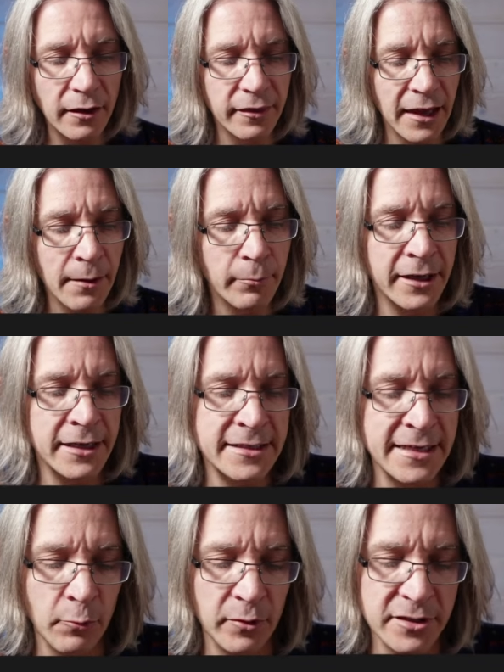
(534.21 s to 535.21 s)
That plays
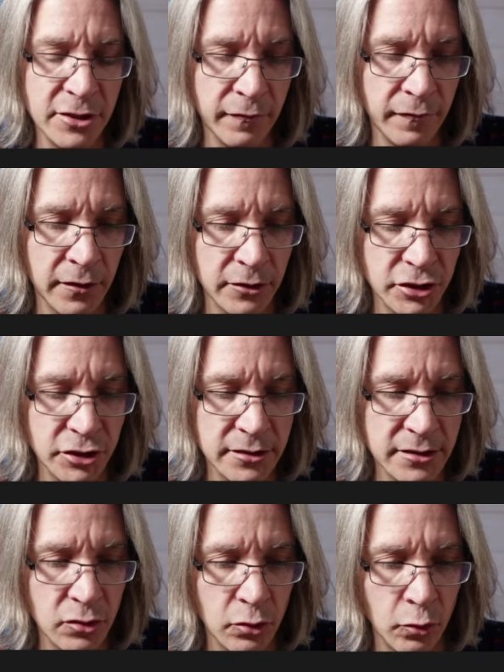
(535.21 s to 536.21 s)
out with two
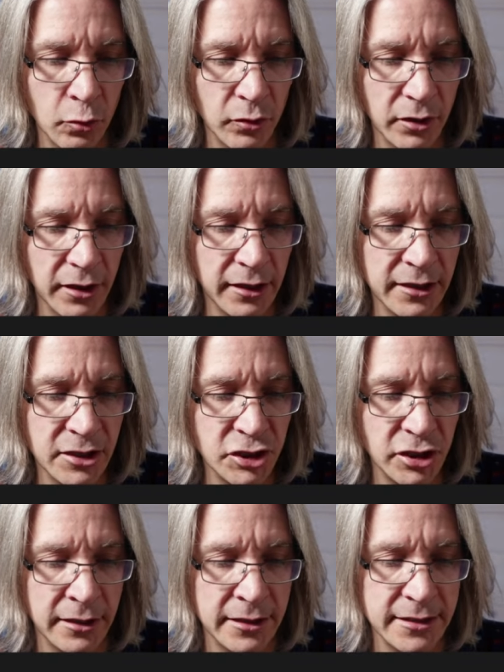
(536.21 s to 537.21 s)
functions called
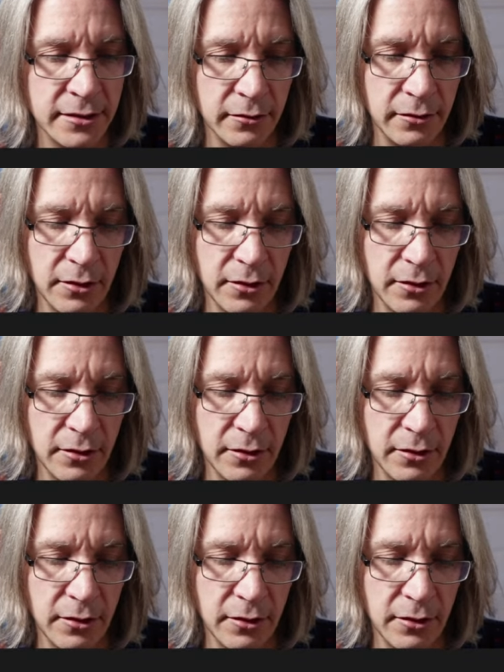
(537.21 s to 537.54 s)
initializer.